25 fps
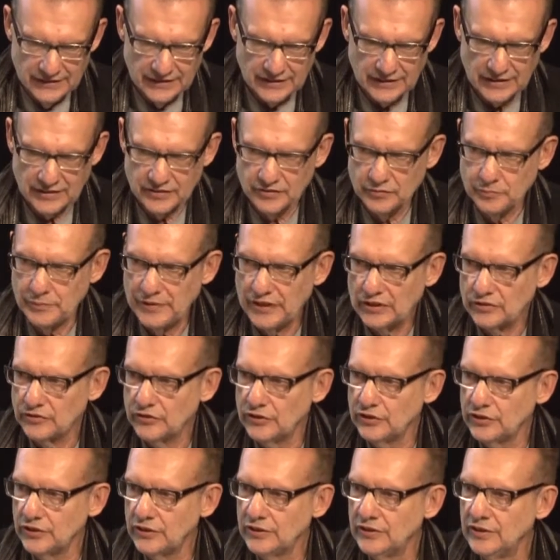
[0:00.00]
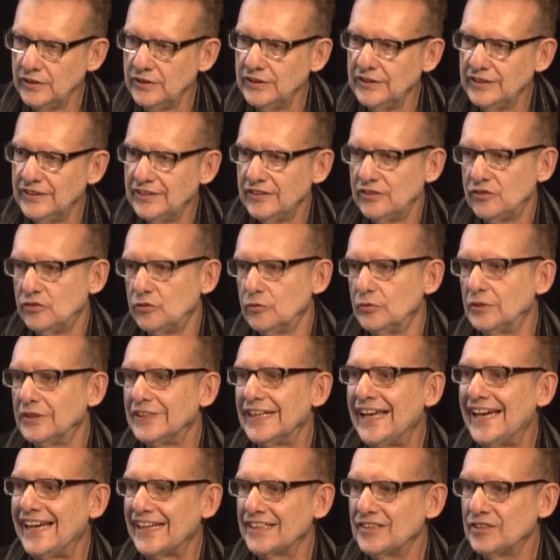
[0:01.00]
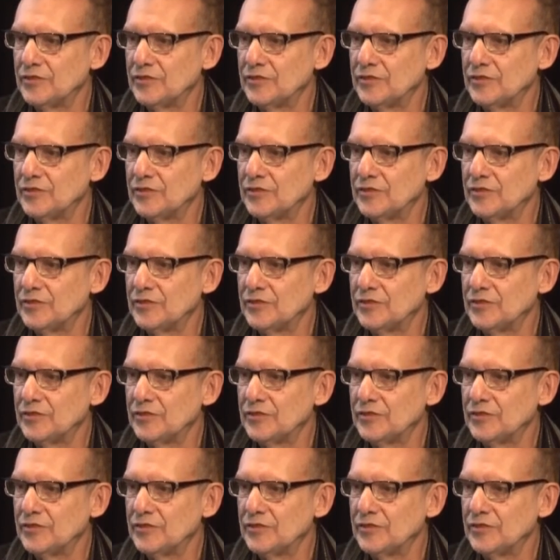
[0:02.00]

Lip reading: Hans Belting to lack